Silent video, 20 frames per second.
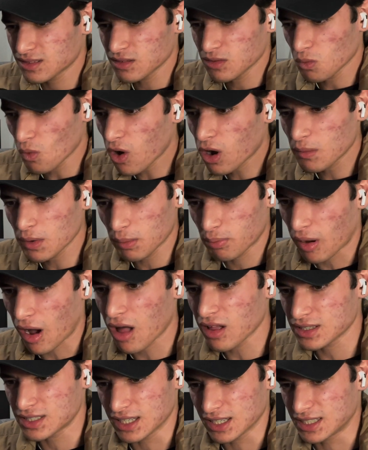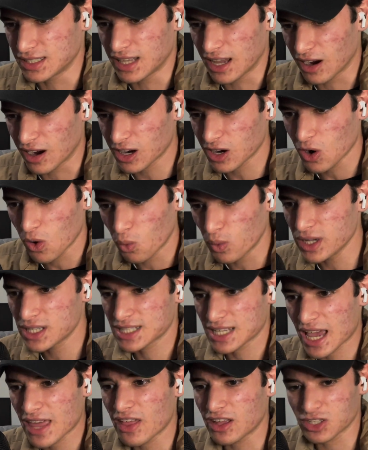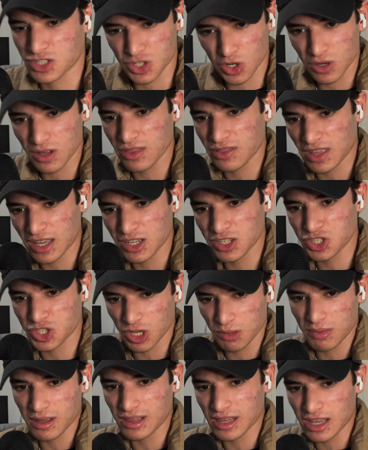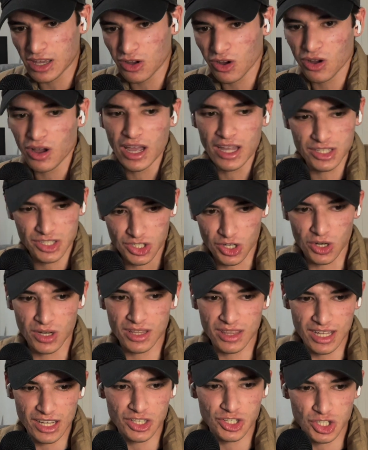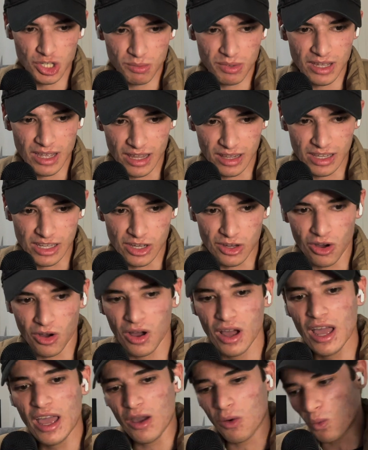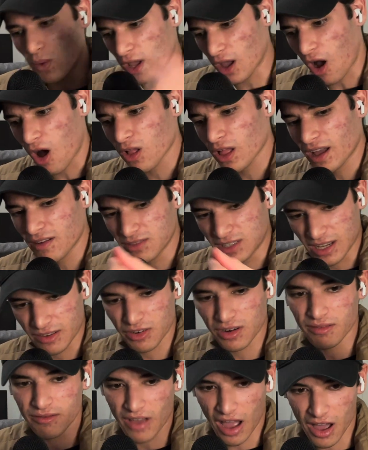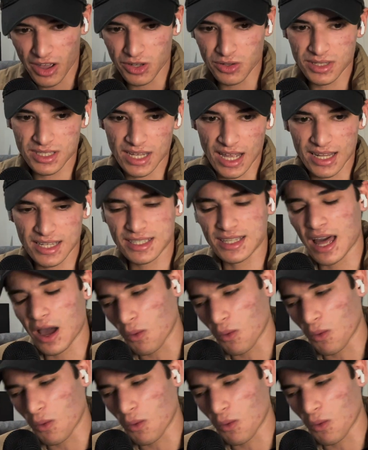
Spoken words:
Welcome to politics, Derek. We say that certain things should be legal and certain things should be illegal. We all have different value sets that